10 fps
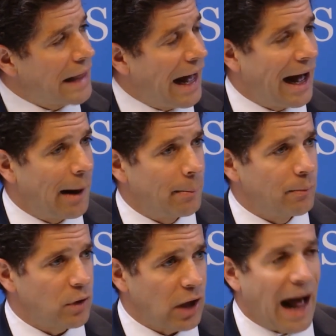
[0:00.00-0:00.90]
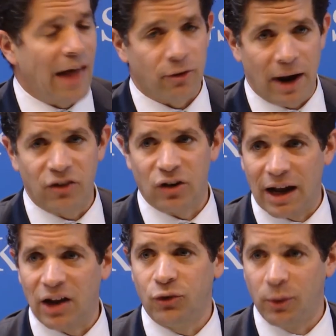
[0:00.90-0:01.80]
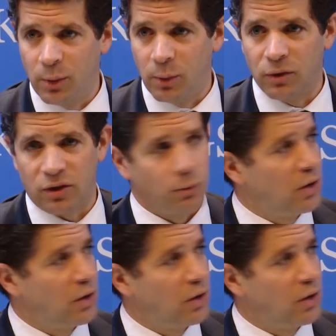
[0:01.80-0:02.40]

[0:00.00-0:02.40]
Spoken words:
other Asian countries